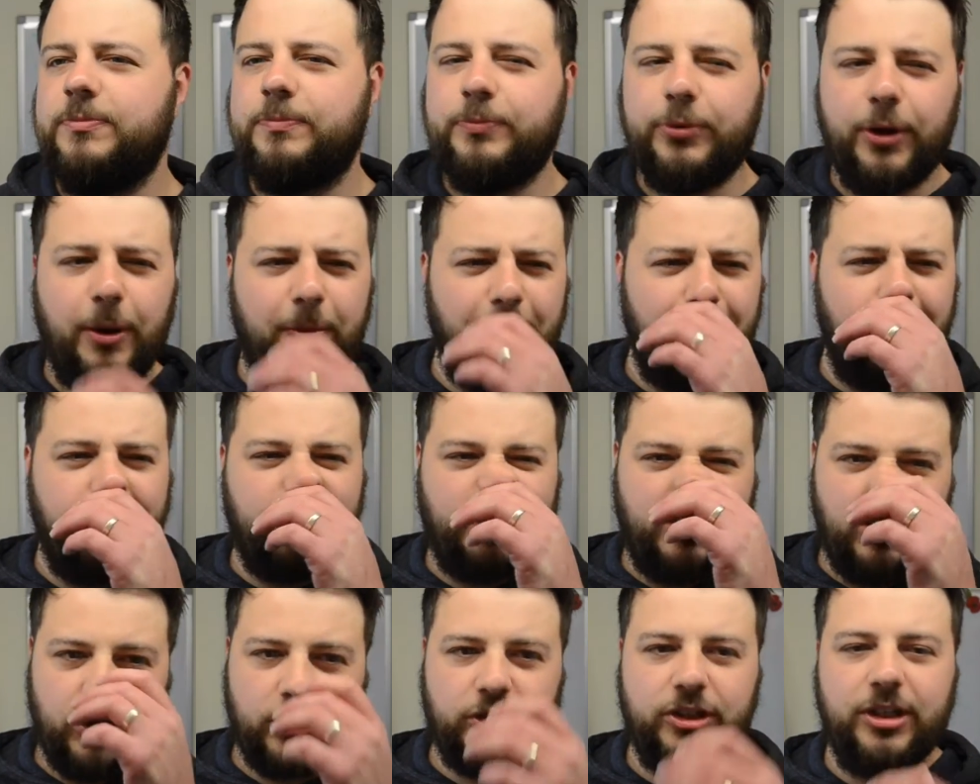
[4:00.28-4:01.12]
probably
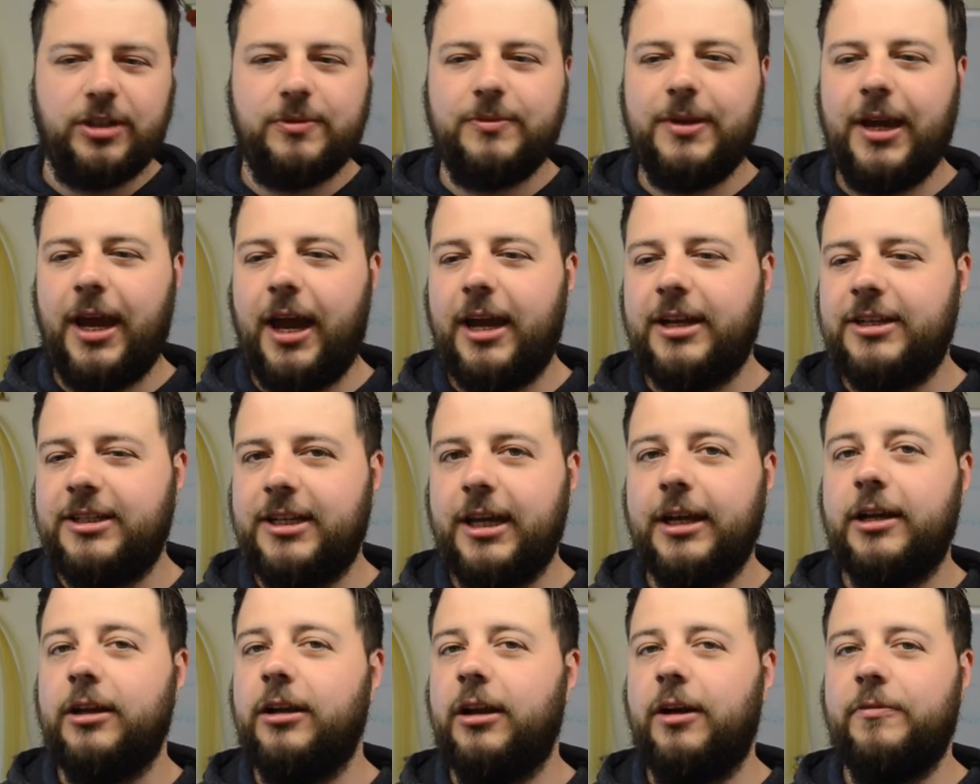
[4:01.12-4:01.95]
just a
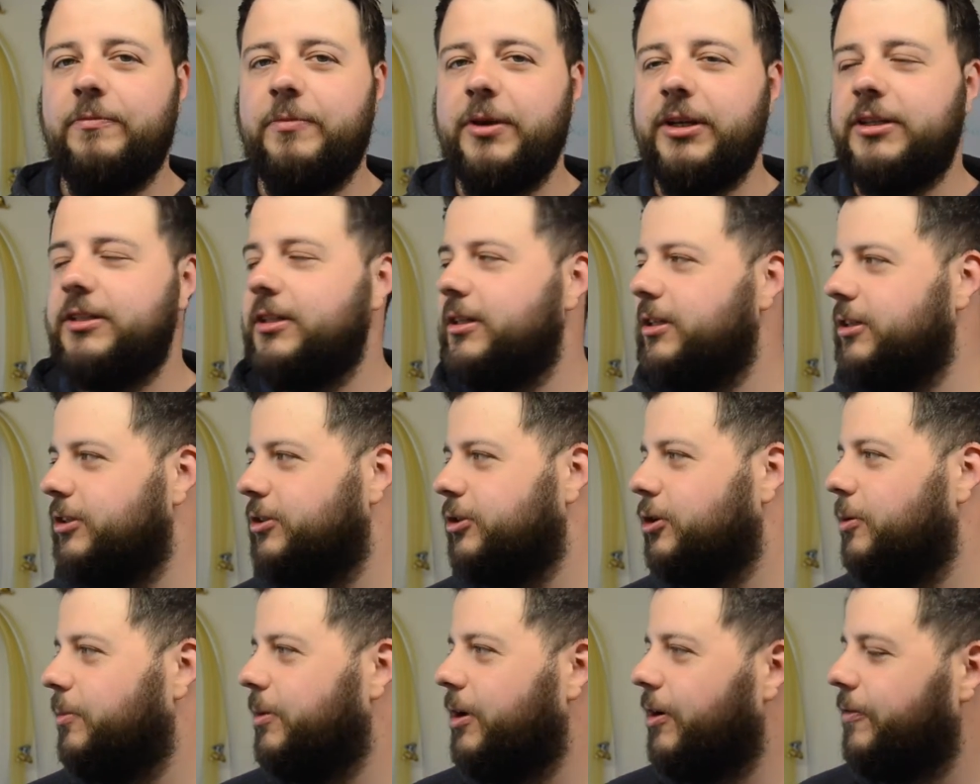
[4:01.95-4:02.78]
tickle of
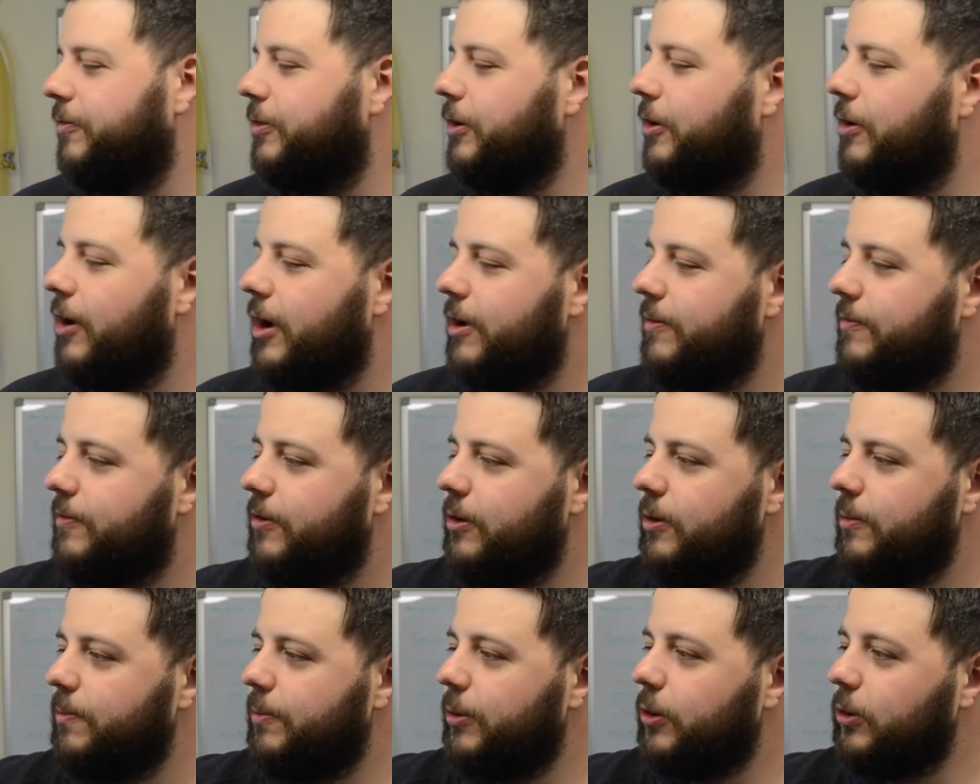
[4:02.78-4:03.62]
bitterness coming off the
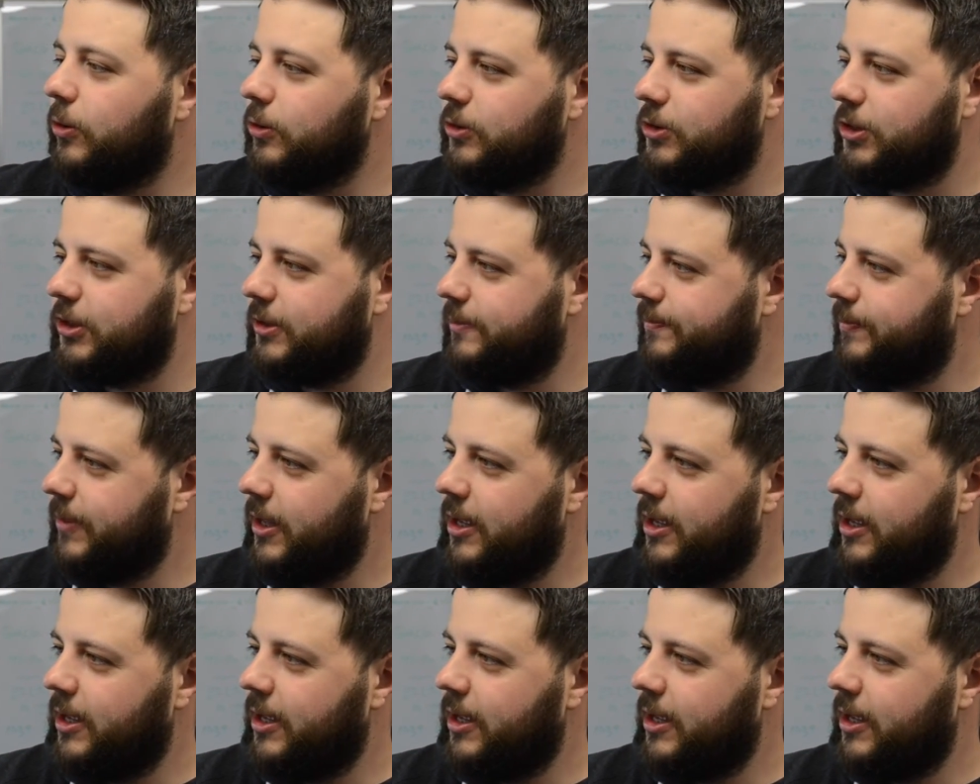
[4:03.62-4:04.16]
grapefruit, but